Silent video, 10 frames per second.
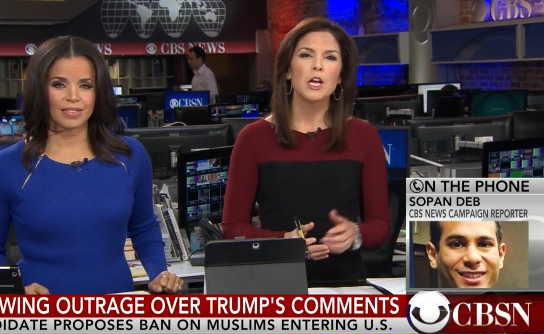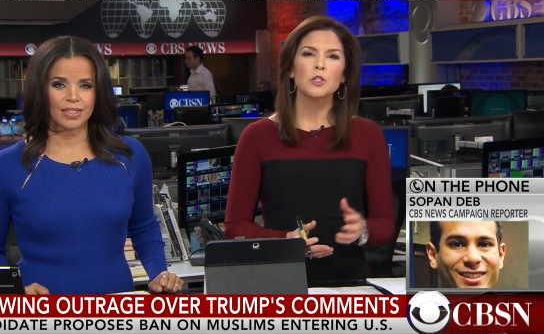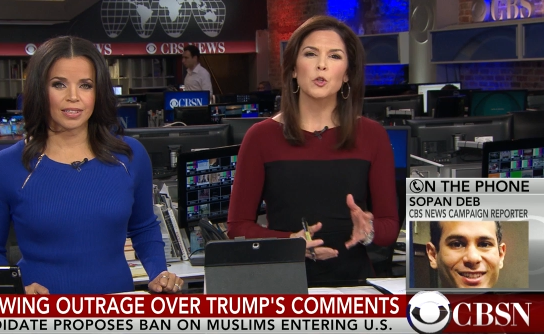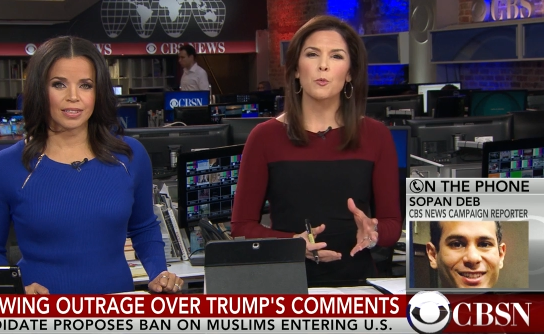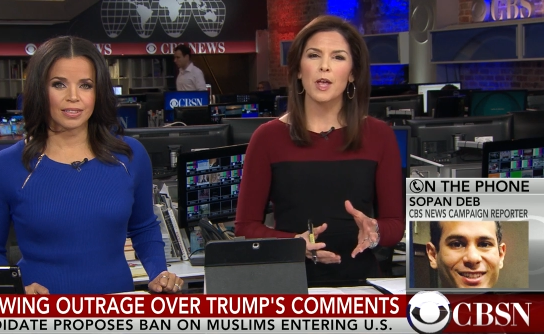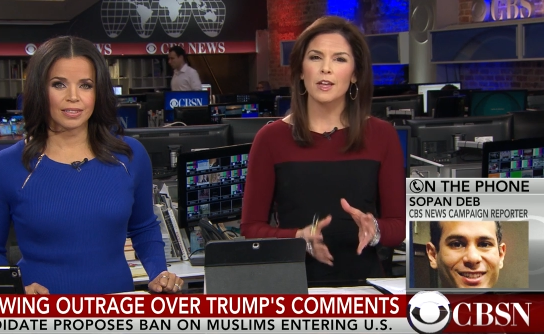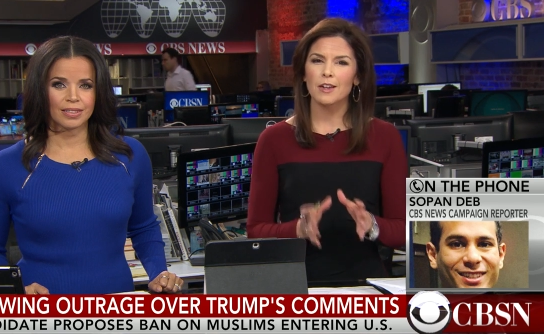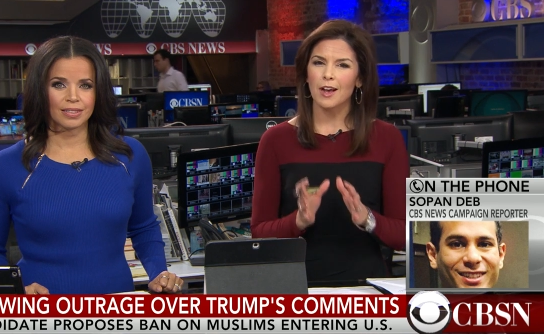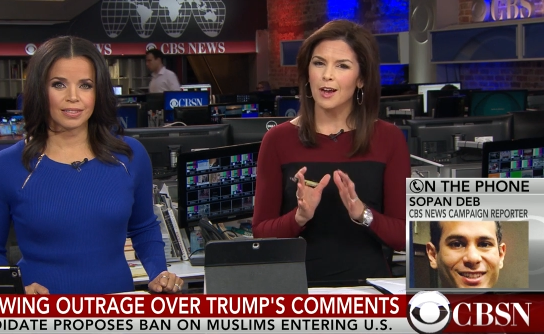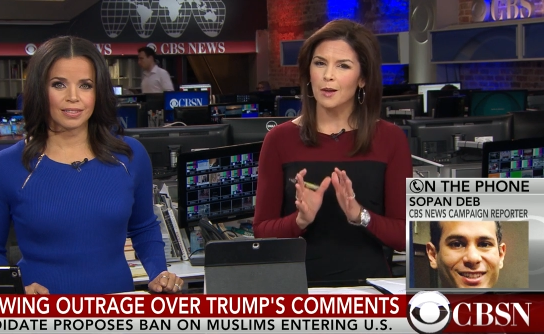Speaker 1: So, Pan,
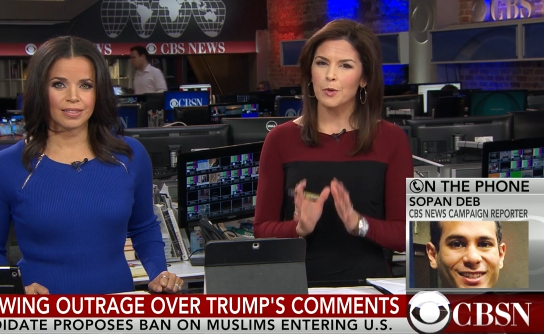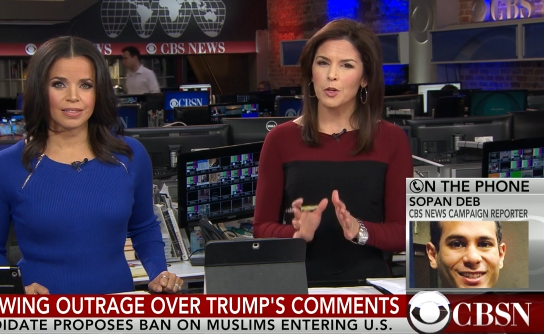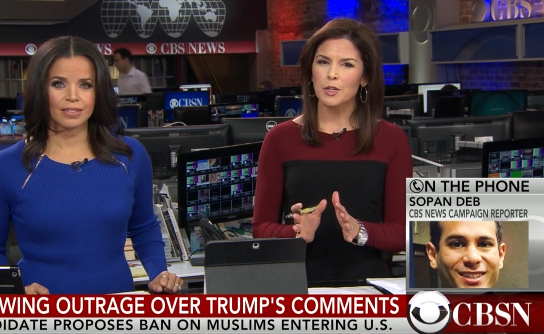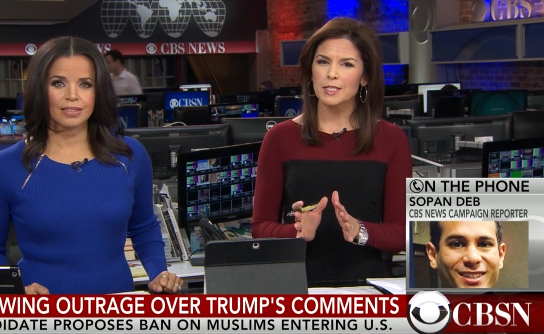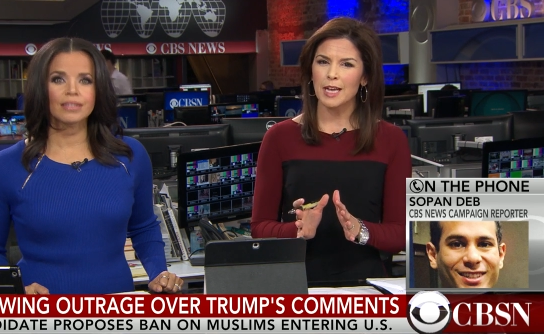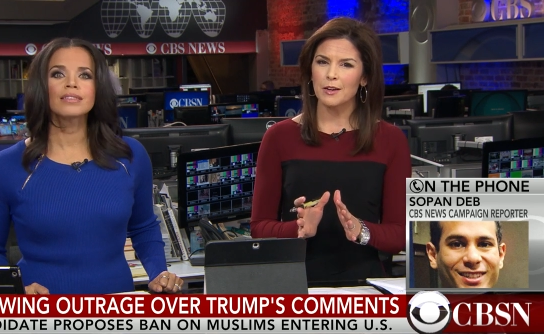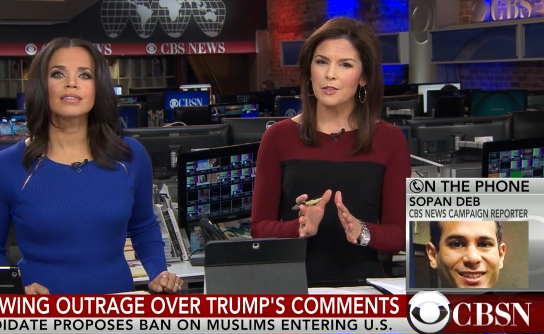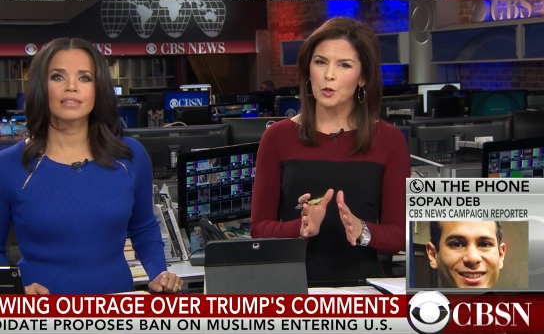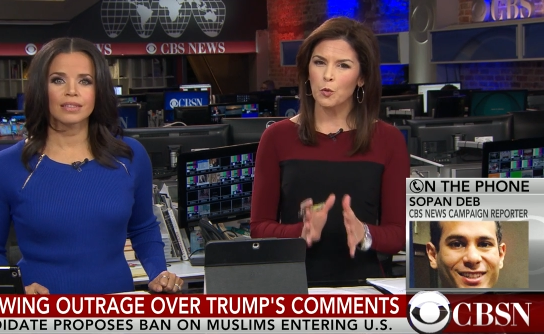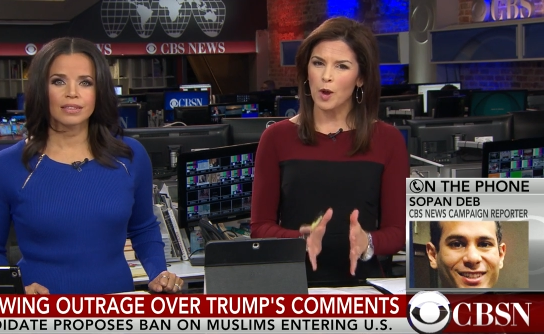I'm curious, how did
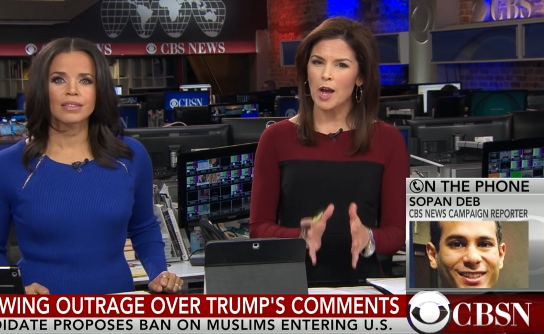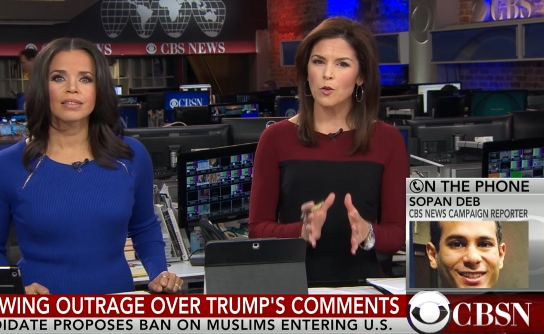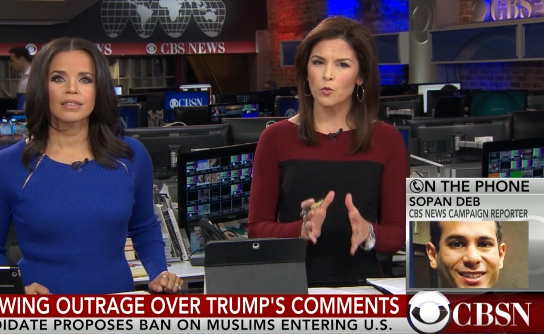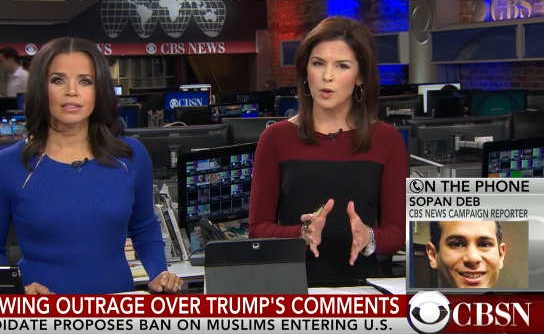the crowd